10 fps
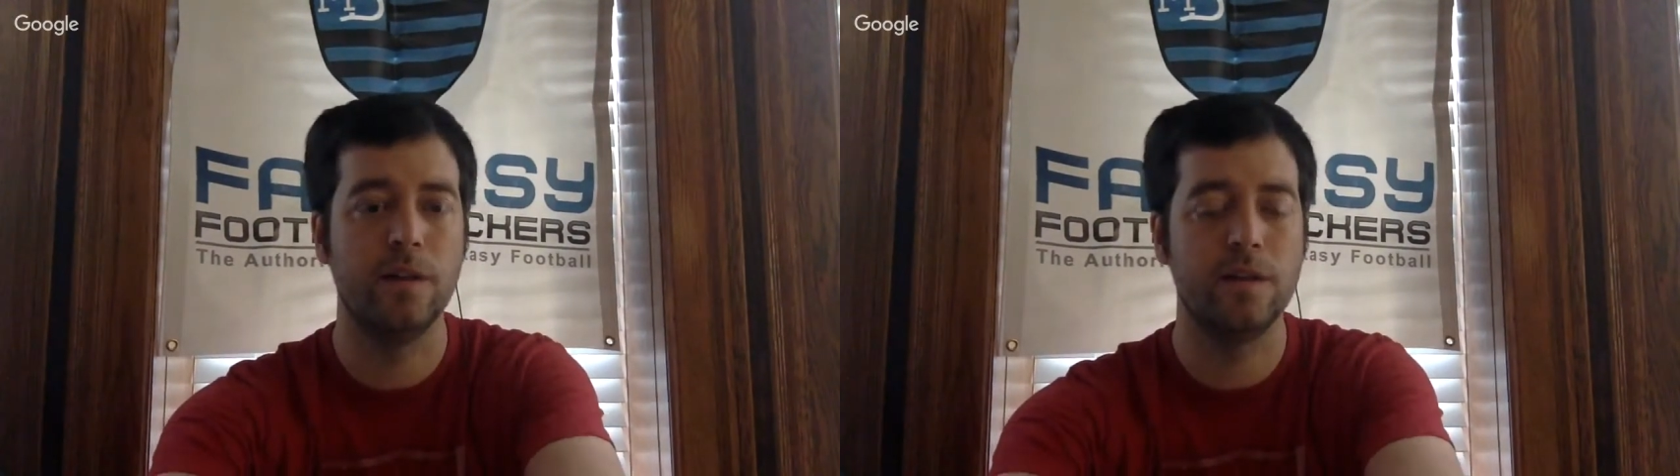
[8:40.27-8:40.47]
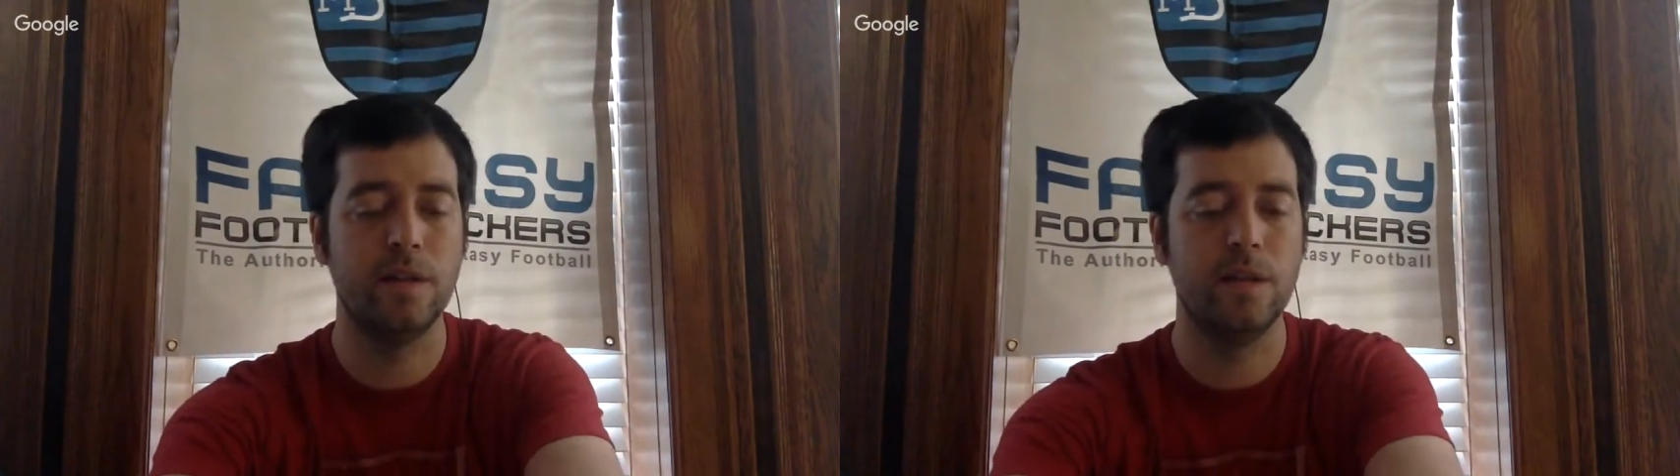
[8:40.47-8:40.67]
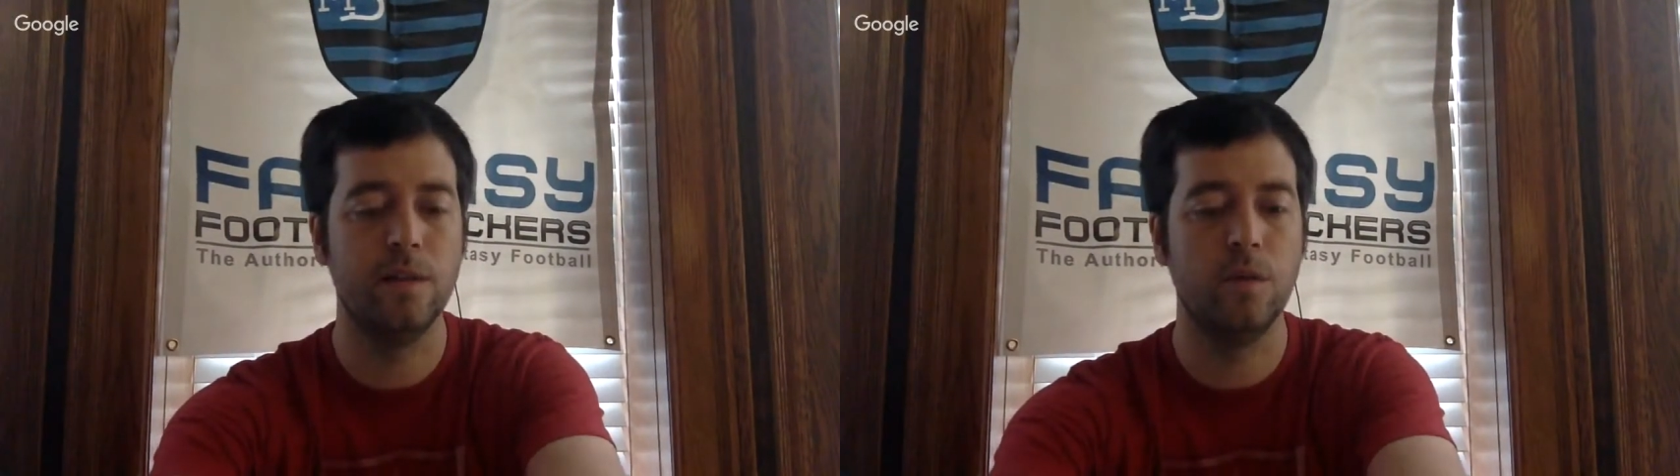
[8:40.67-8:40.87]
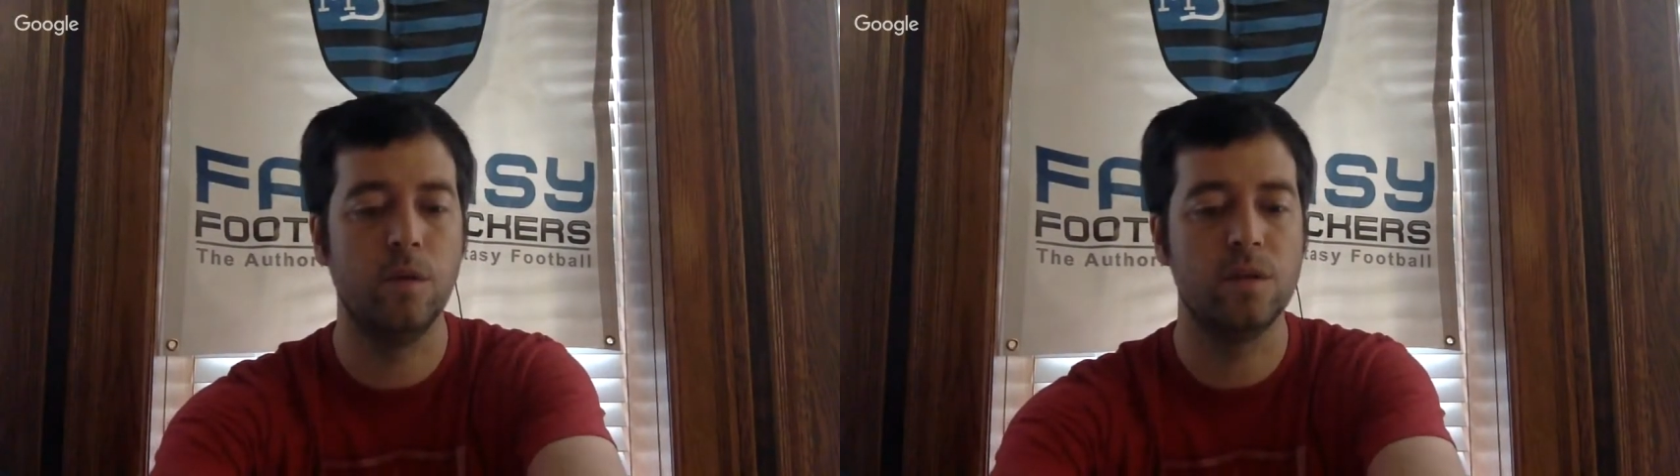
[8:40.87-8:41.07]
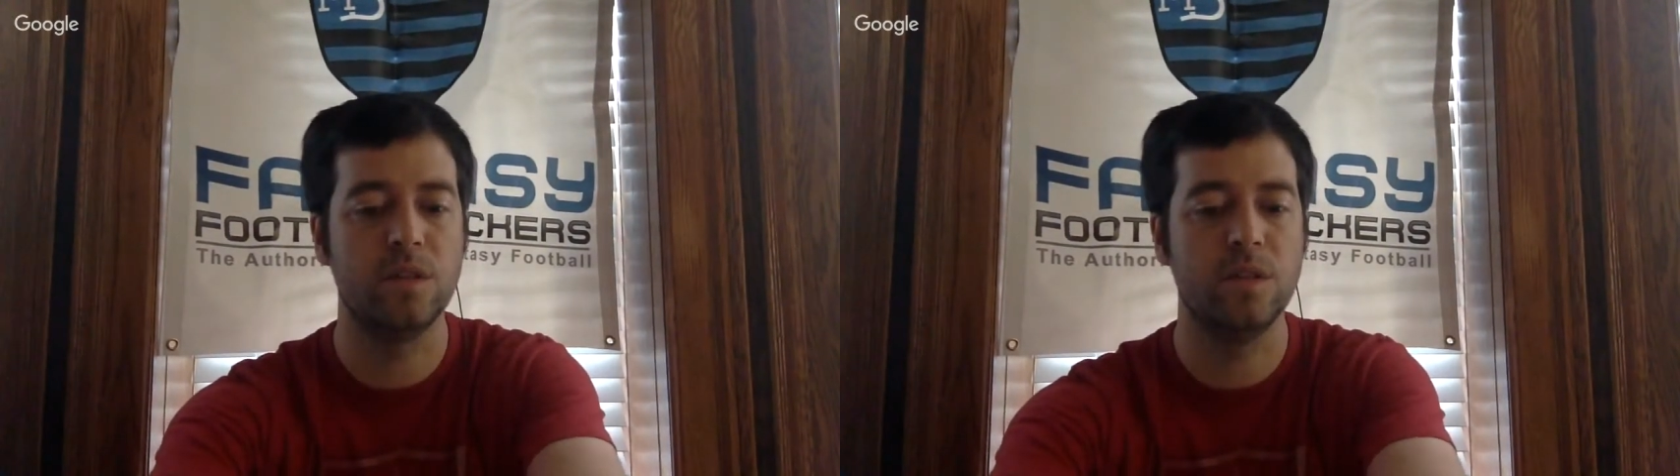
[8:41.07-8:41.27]
this team
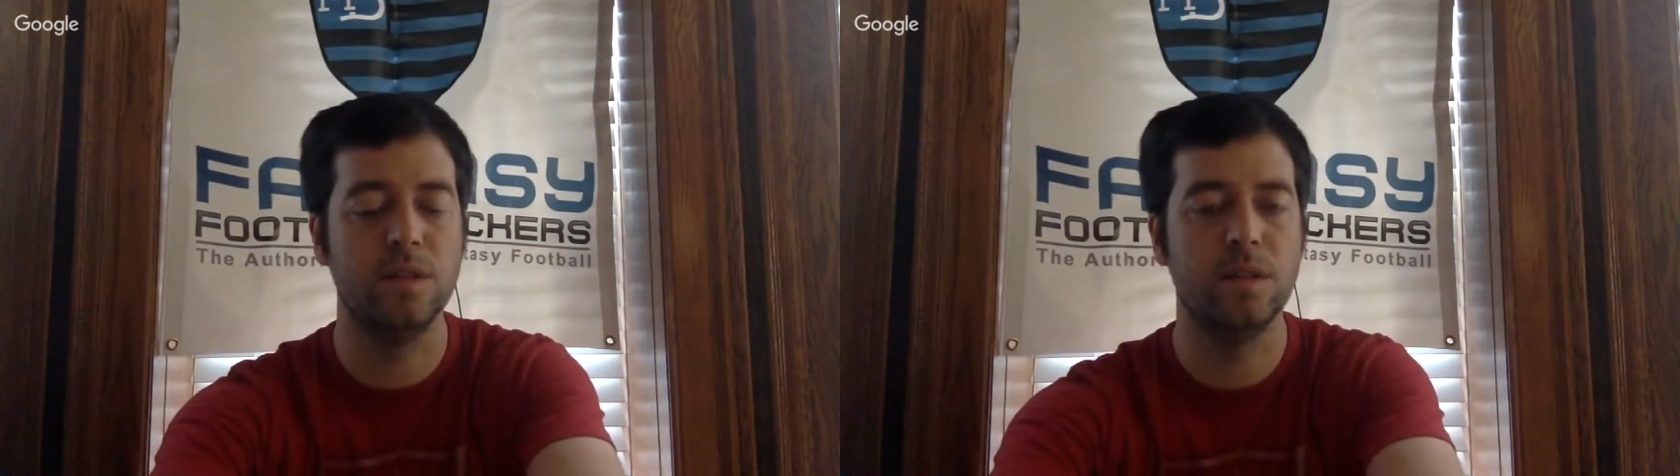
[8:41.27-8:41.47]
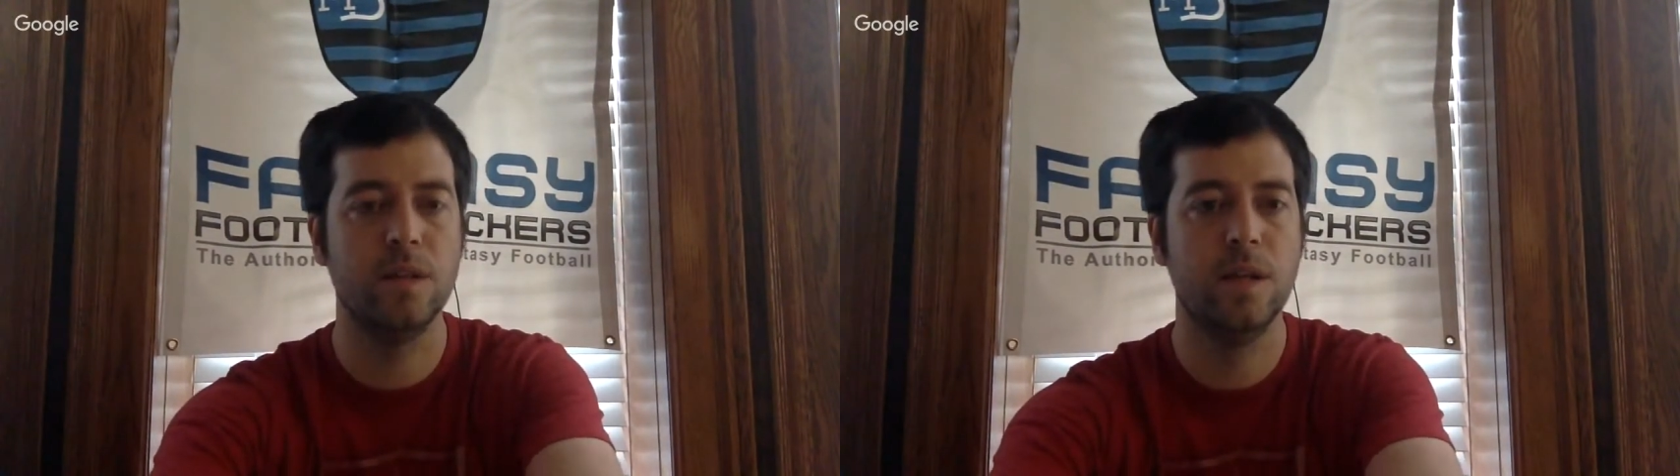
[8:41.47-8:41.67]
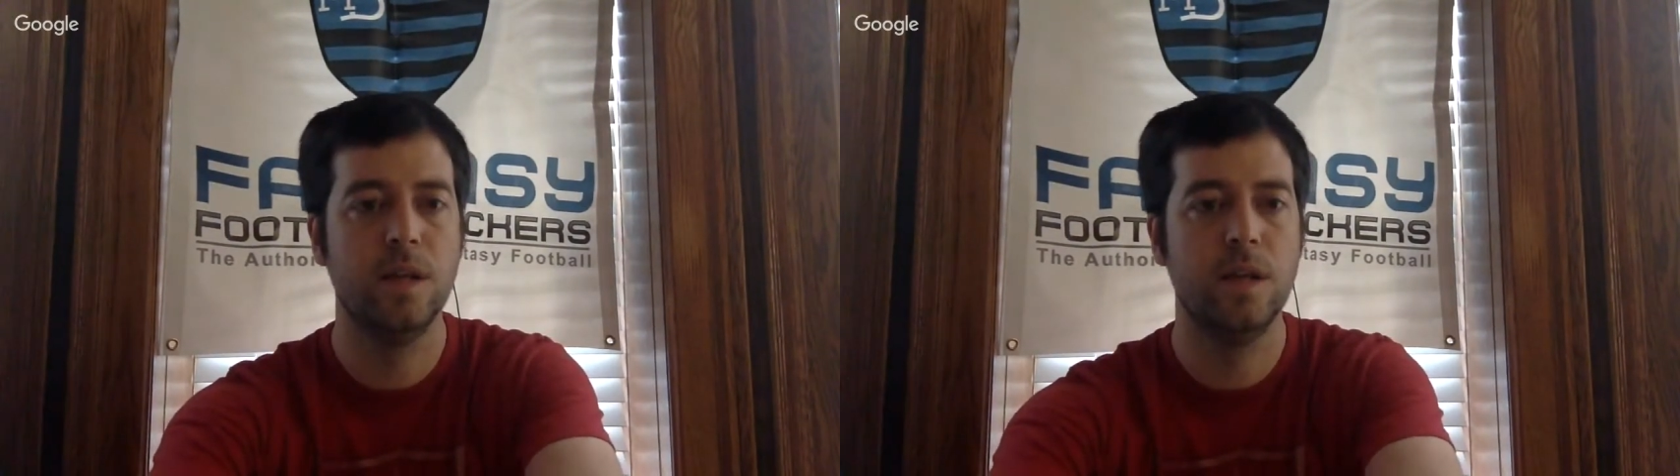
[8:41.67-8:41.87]
all season.